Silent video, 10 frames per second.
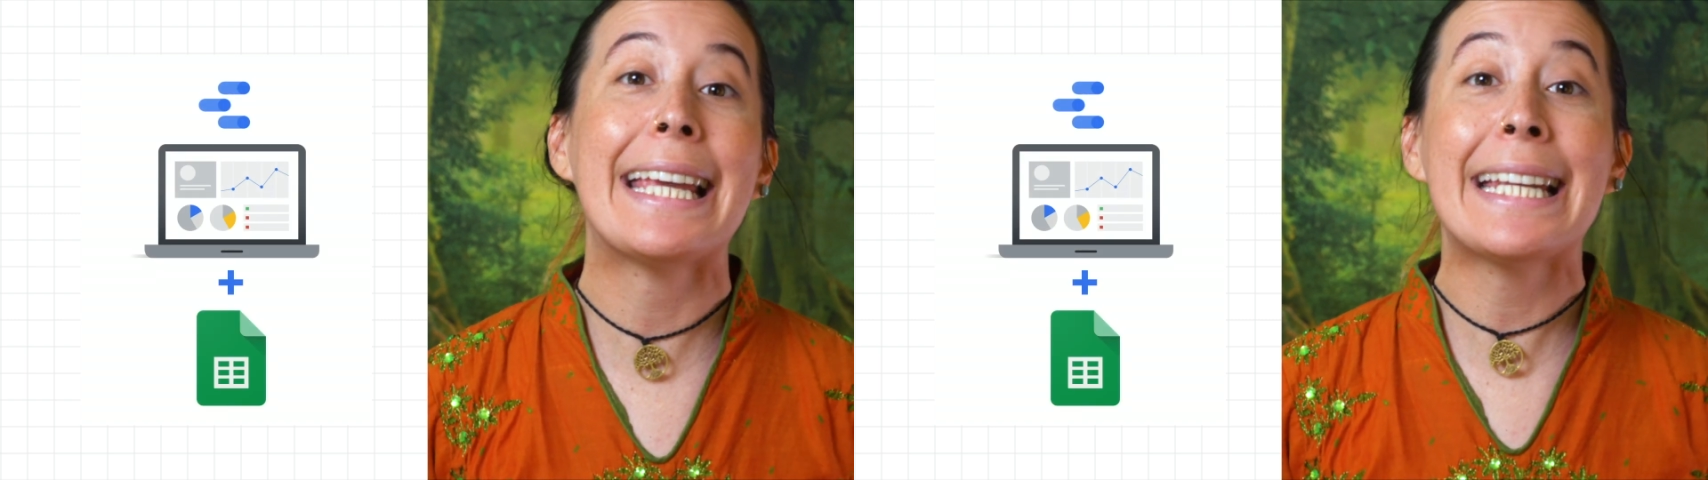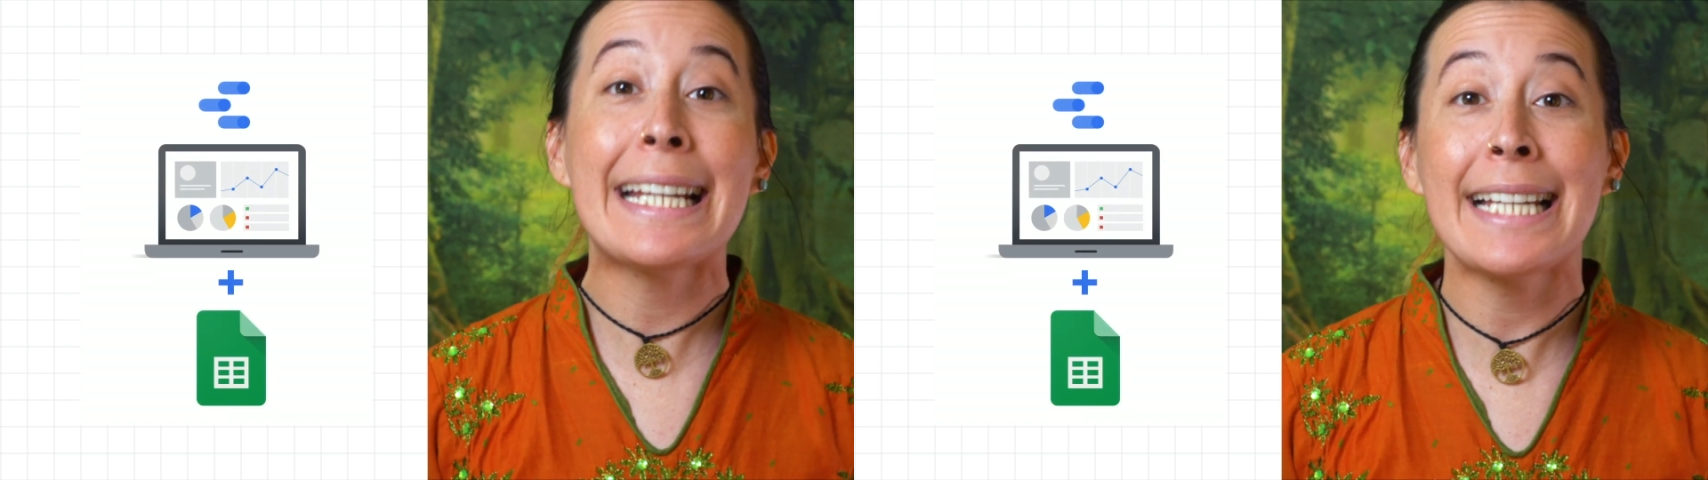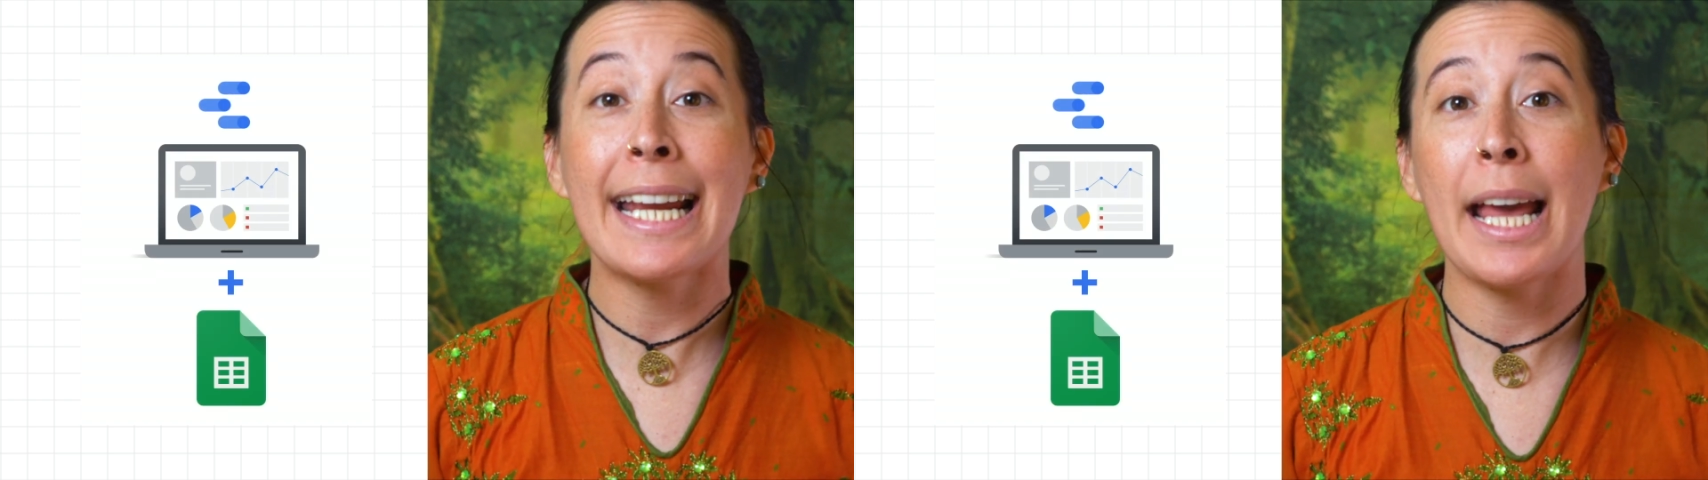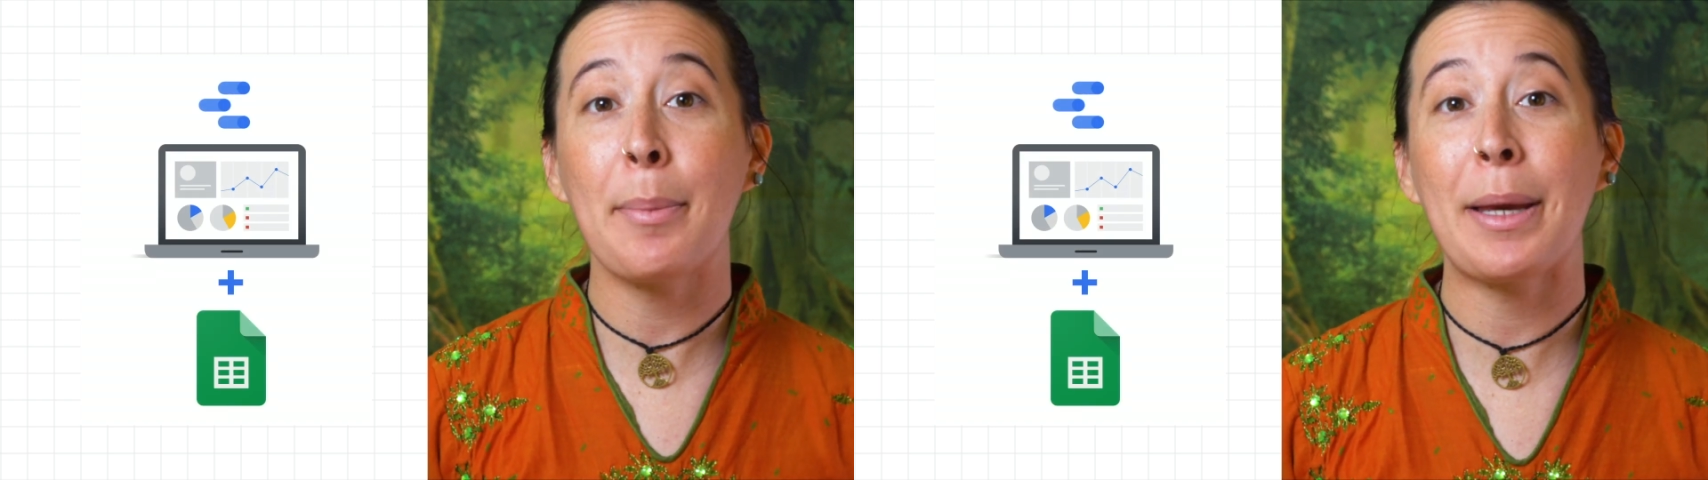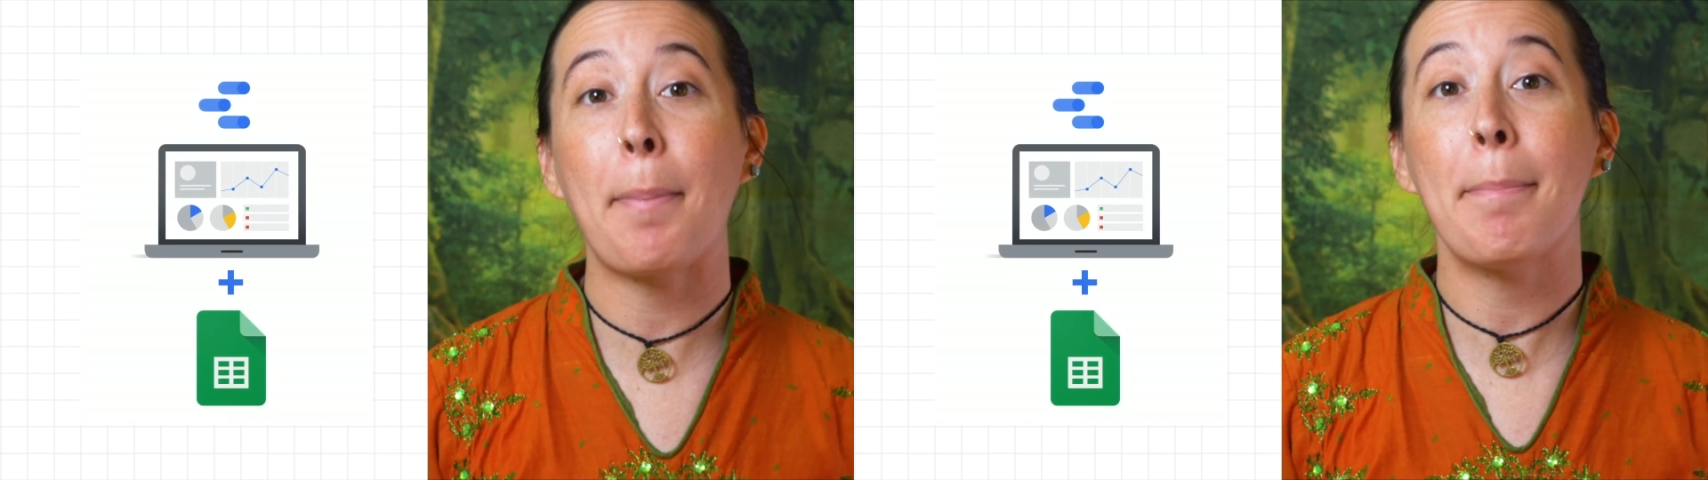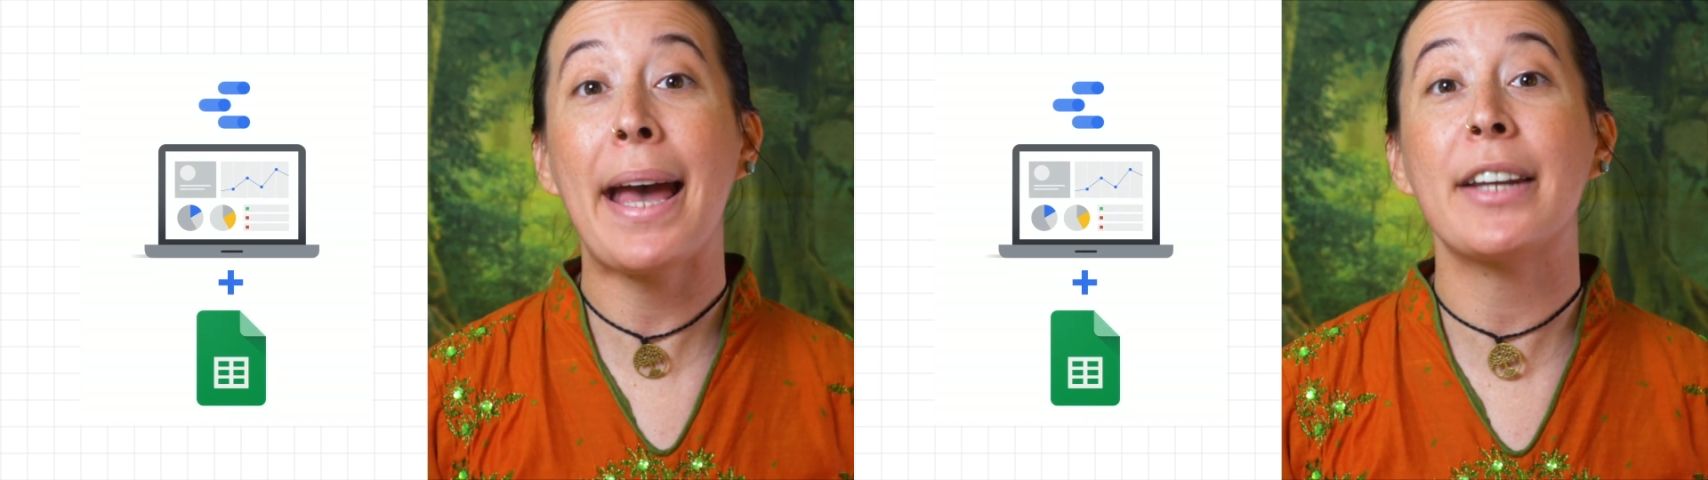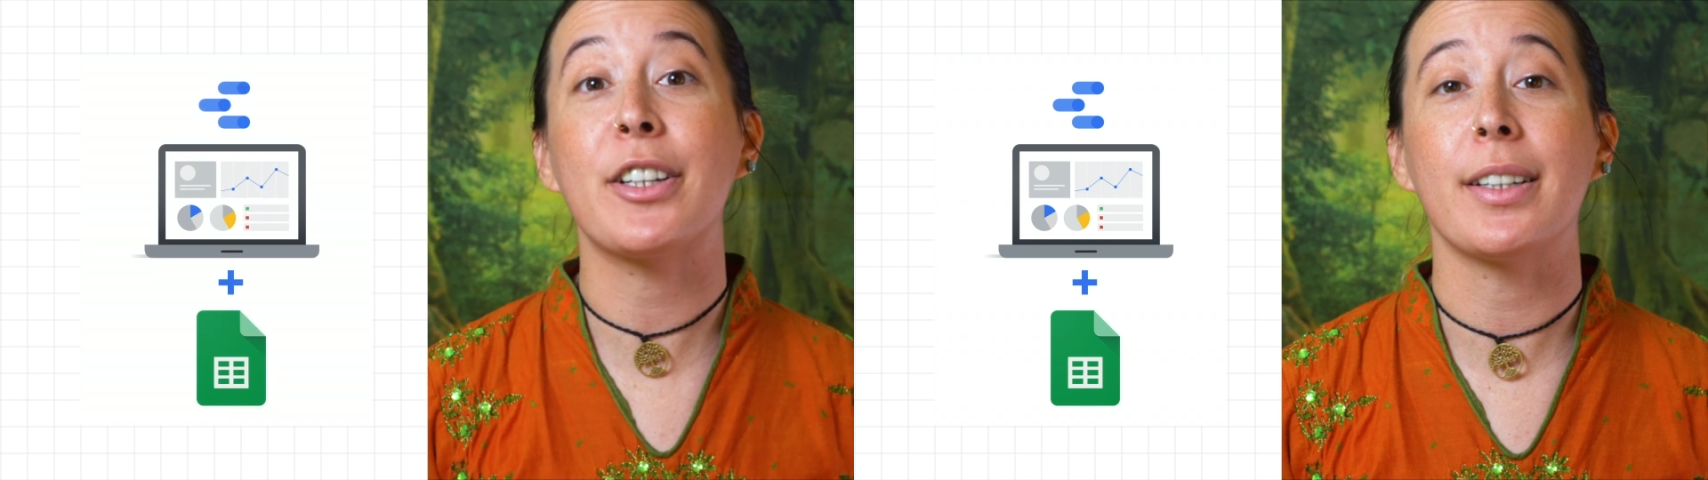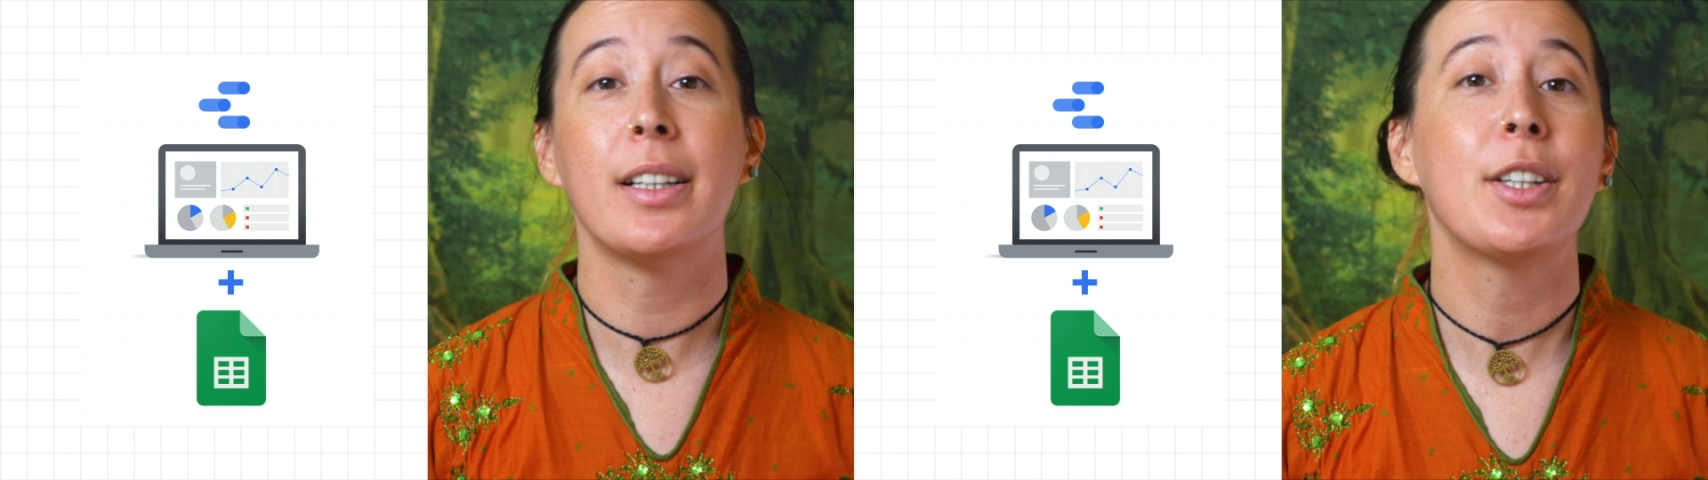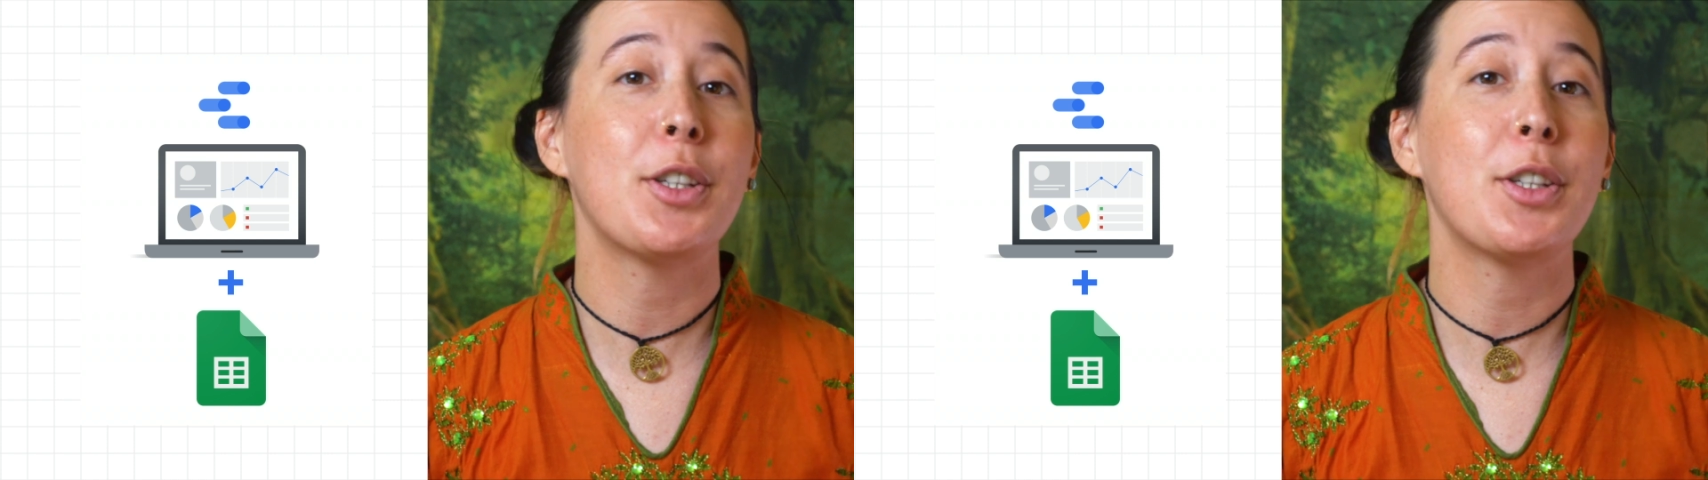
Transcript: in a dynamic manner